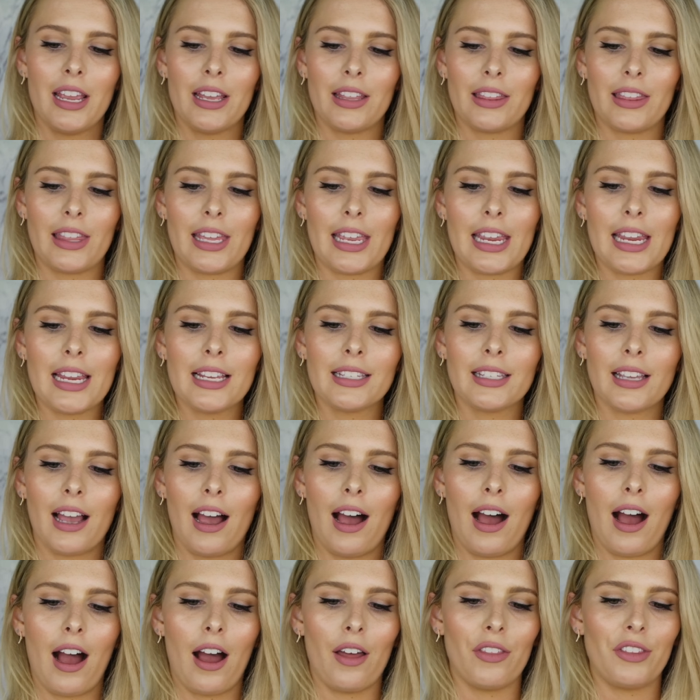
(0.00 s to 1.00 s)
These
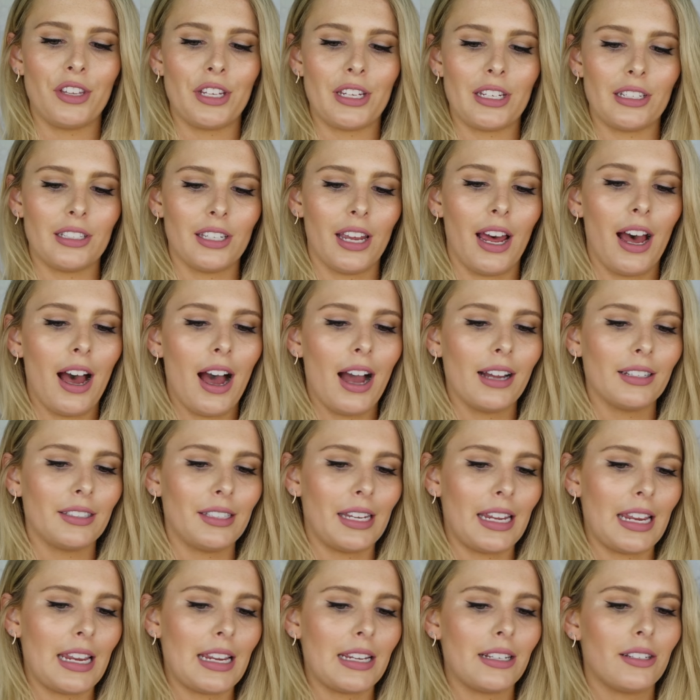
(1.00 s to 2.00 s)
are the
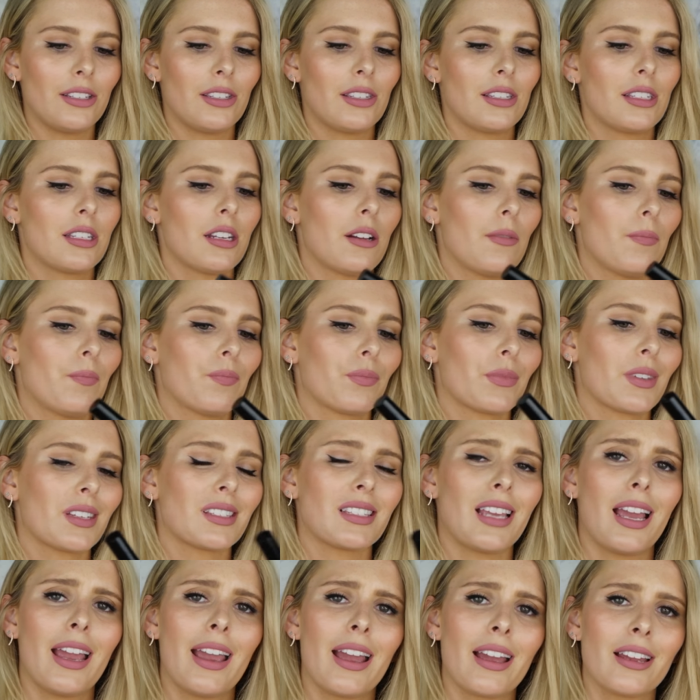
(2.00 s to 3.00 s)
Tarte, is
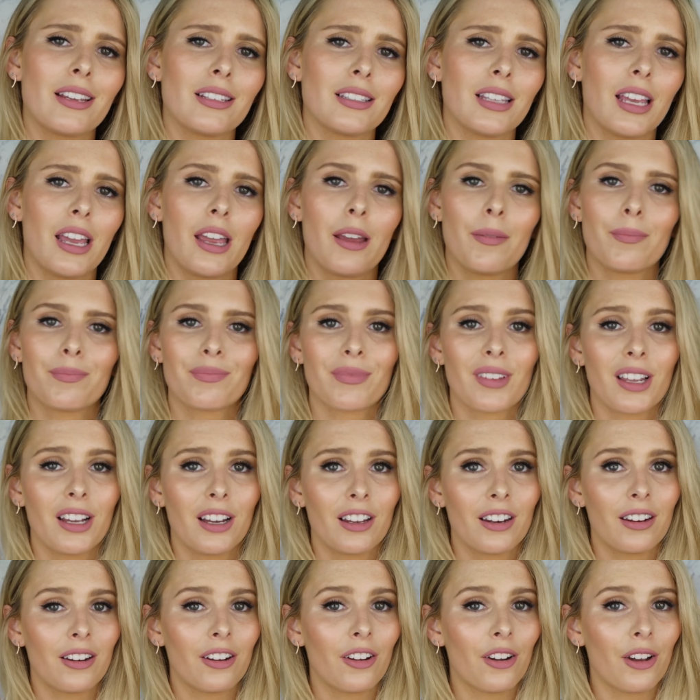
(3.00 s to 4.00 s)
that how you say it?
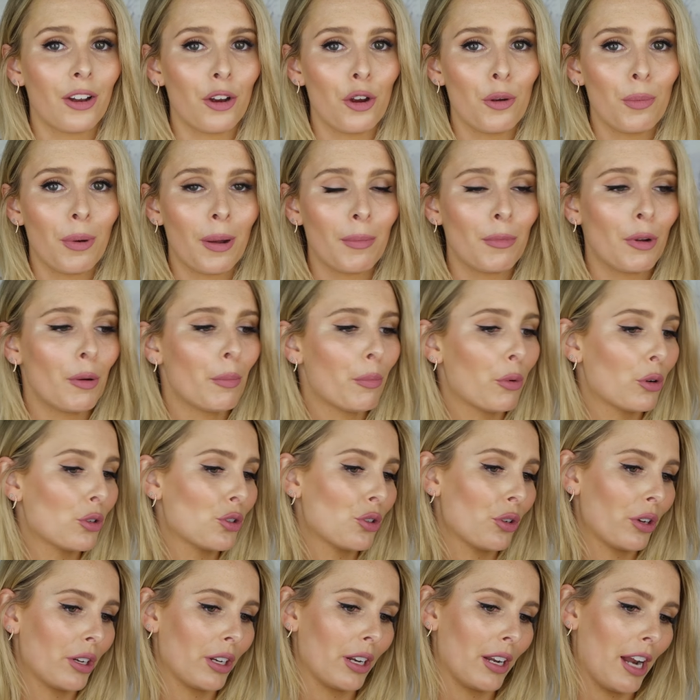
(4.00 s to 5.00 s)
I don't know, I hope I'm not
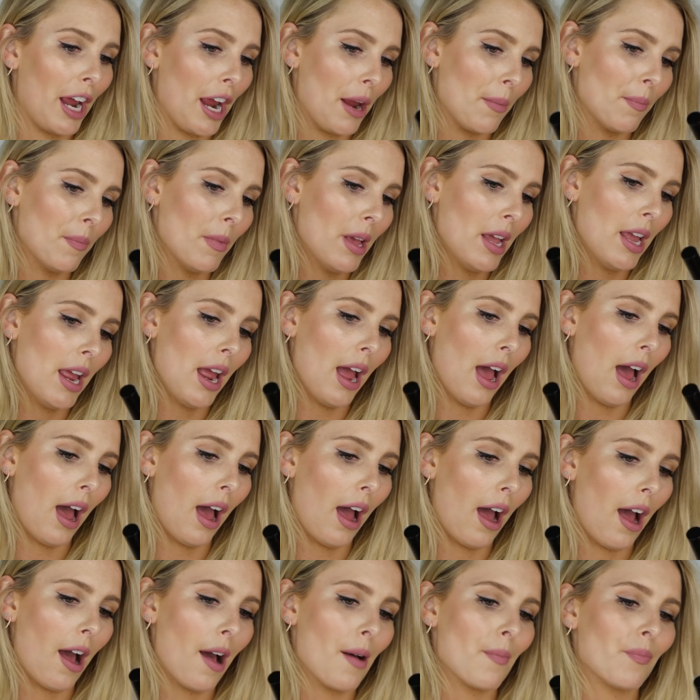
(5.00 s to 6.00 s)
butchering the name.
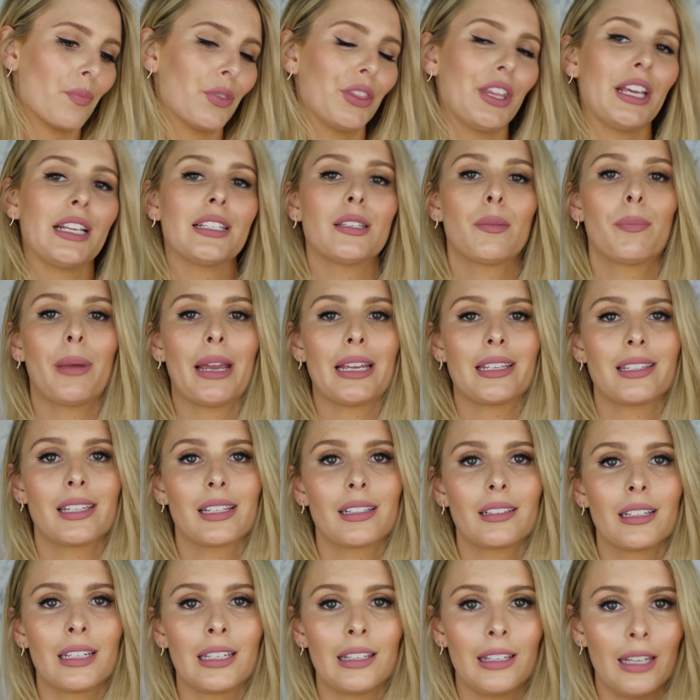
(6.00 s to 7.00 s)
These are
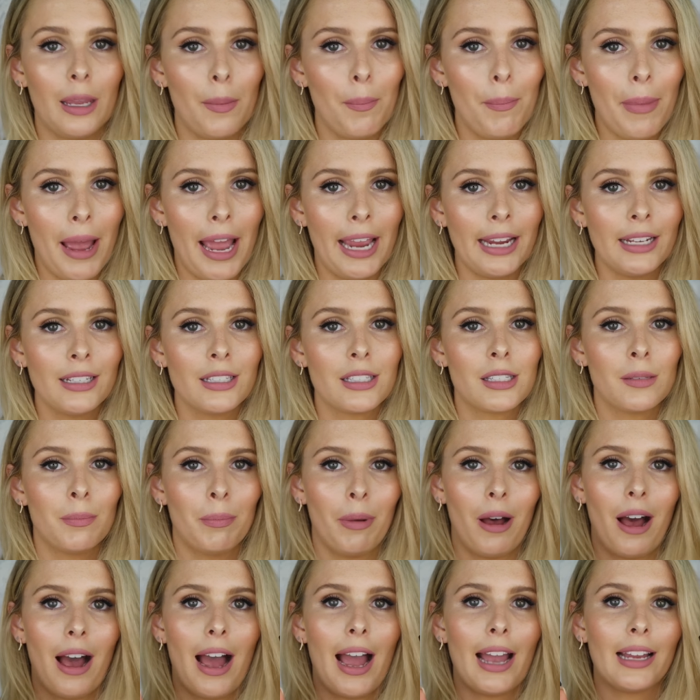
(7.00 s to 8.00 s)
basically lip paints
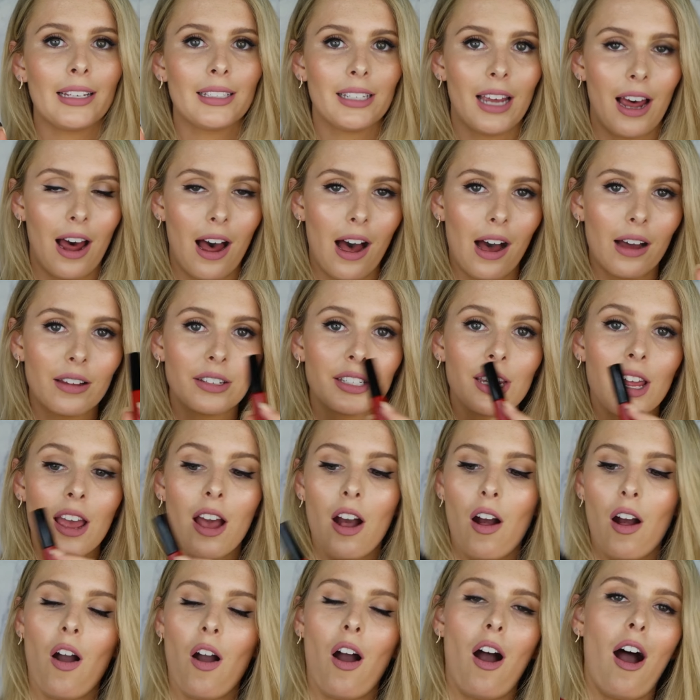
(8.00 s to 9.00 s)
by Tarte.
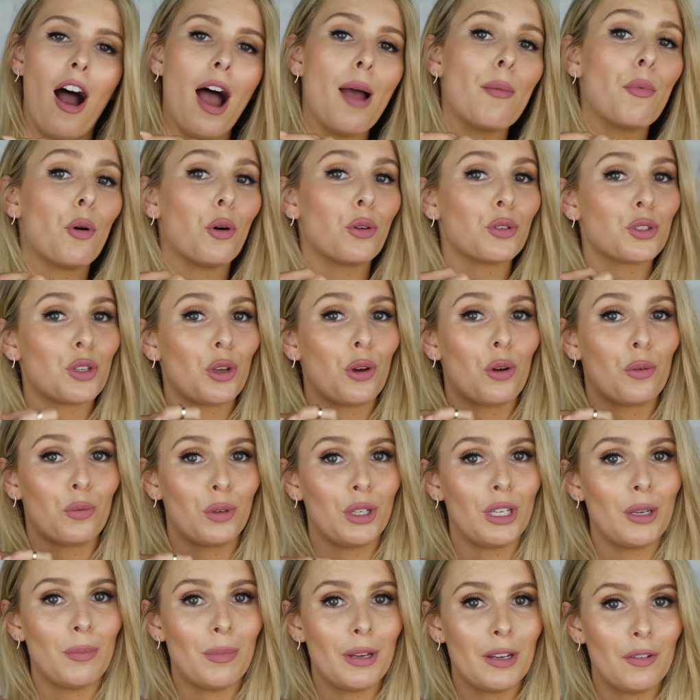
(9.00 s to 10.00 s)
I'm also a
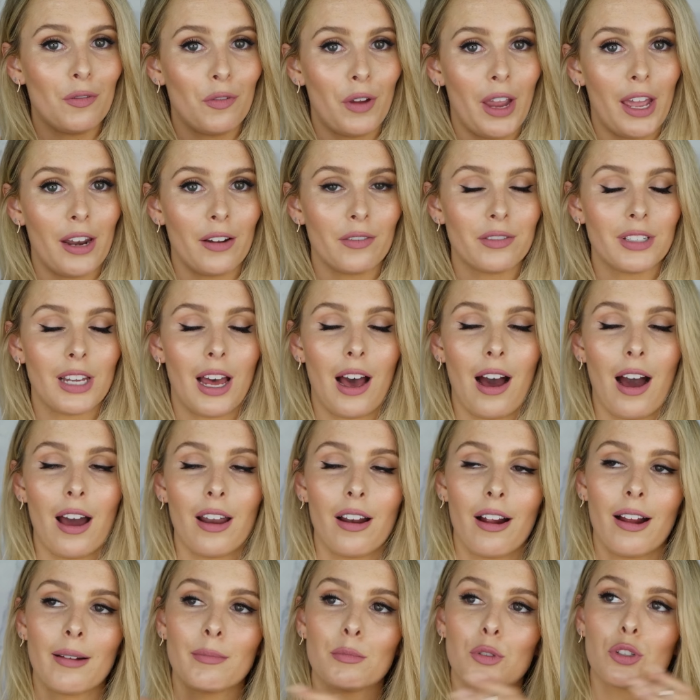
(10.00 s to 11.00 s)
really big fan of
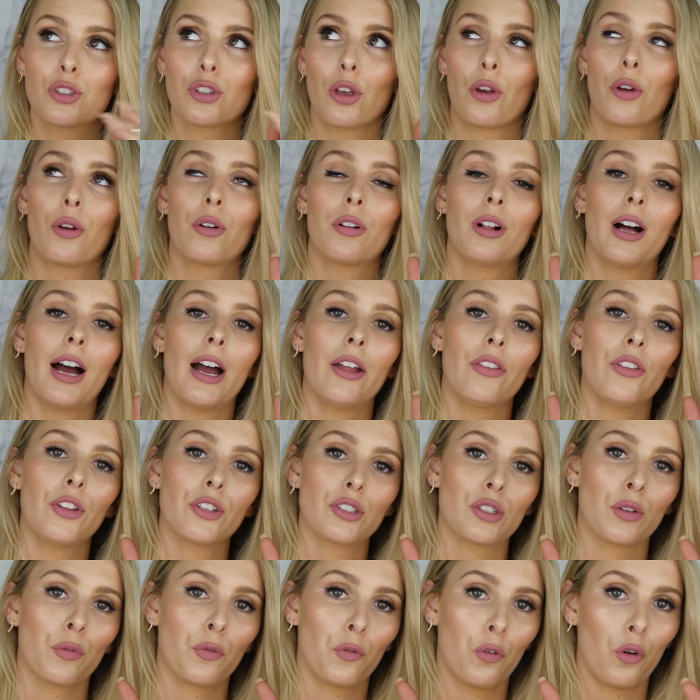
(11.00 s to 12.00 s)
Tarte. I'm so glad
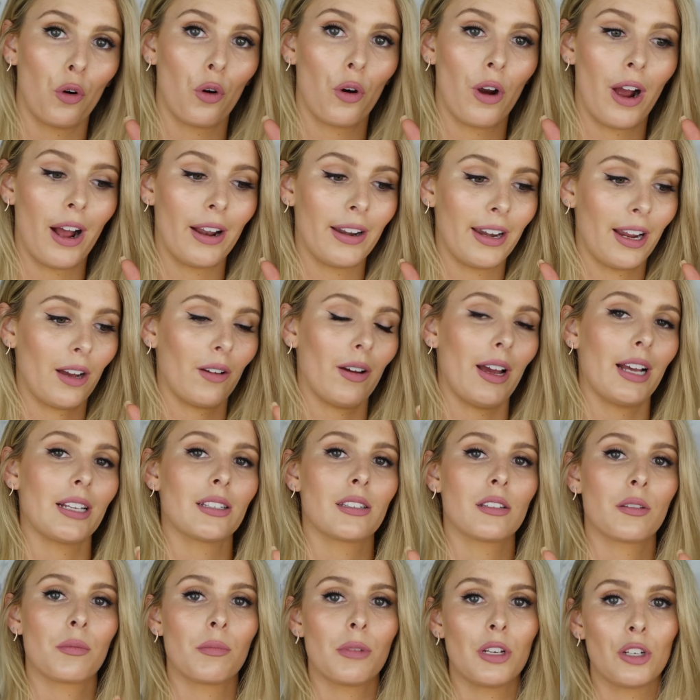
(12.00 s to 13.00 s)
that Sephora now
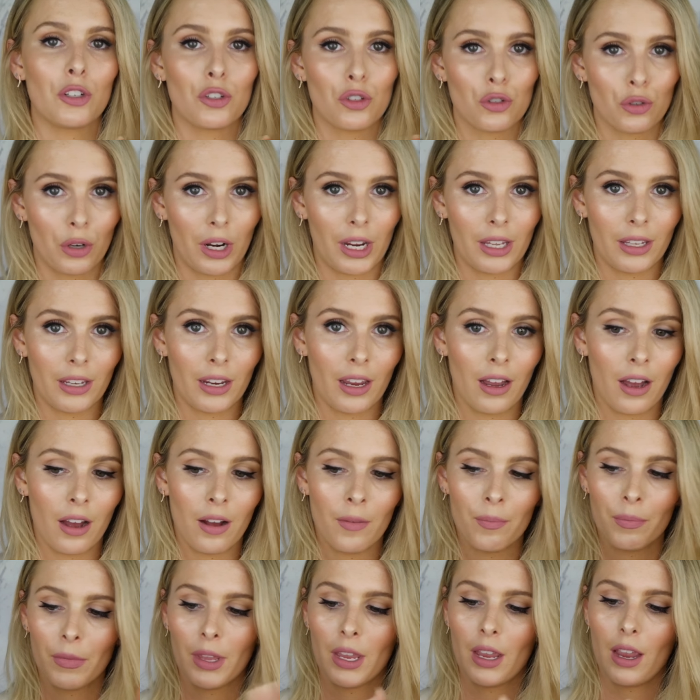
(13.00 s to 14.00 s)
has them in
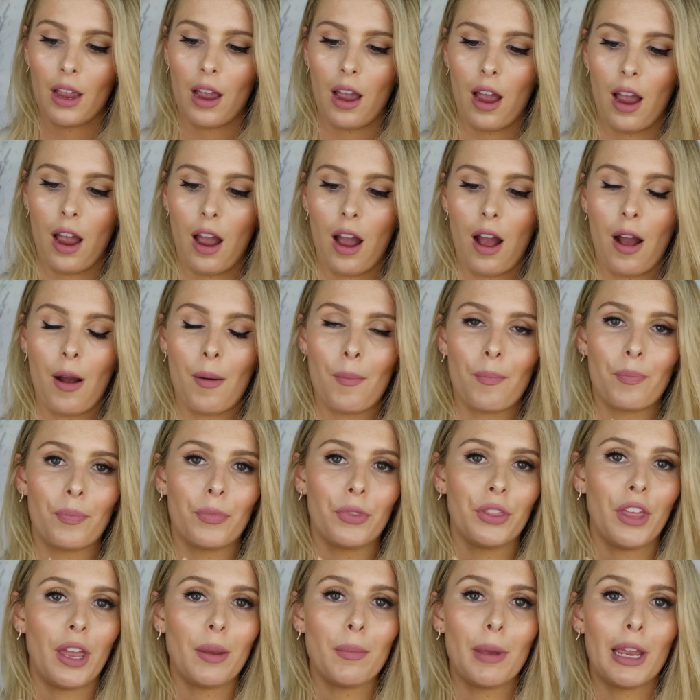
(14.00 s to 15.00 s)
Australia.
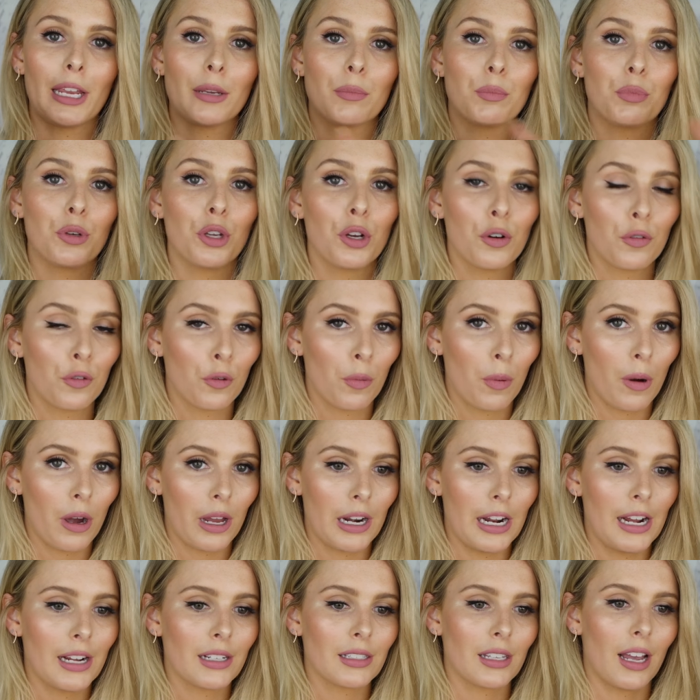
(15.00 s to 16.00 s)
They make beautiful
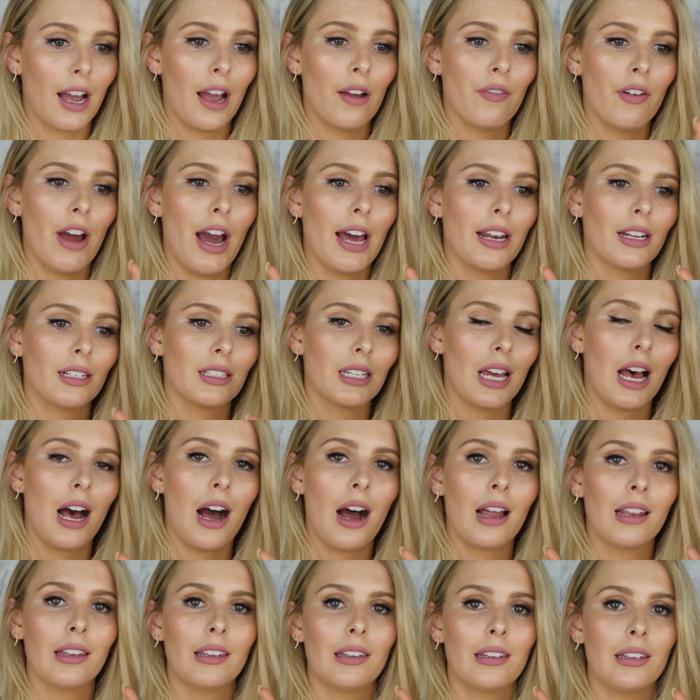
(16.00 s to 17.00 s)
products. I've had a
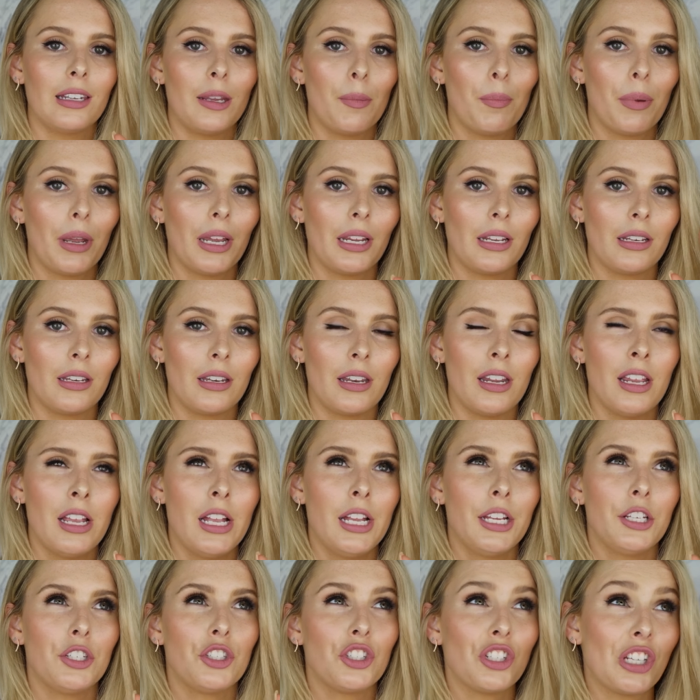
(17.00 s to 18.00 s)
Tarte lip and
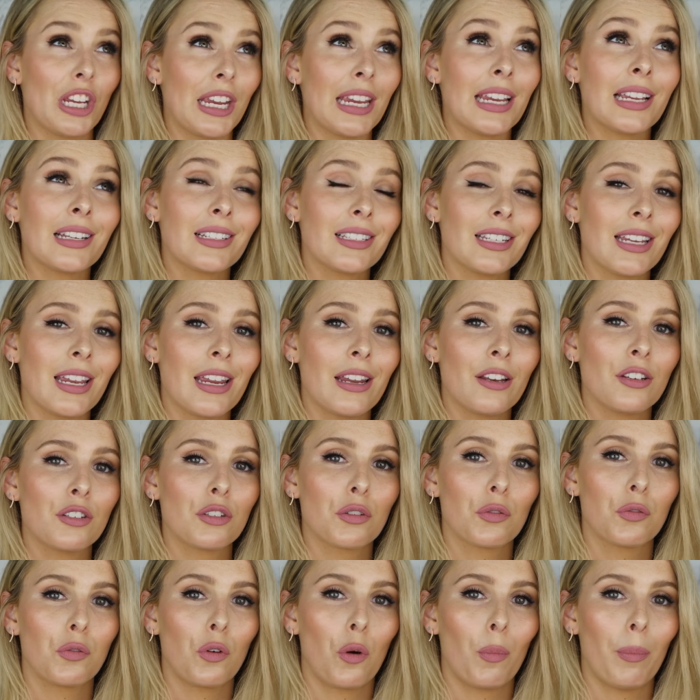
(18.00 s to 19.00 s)
cheek tint
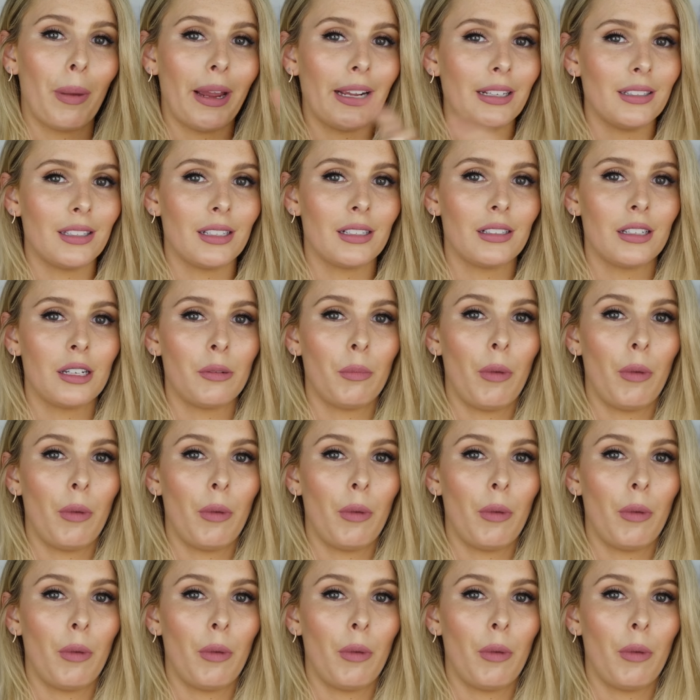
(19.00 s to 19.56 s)
for basically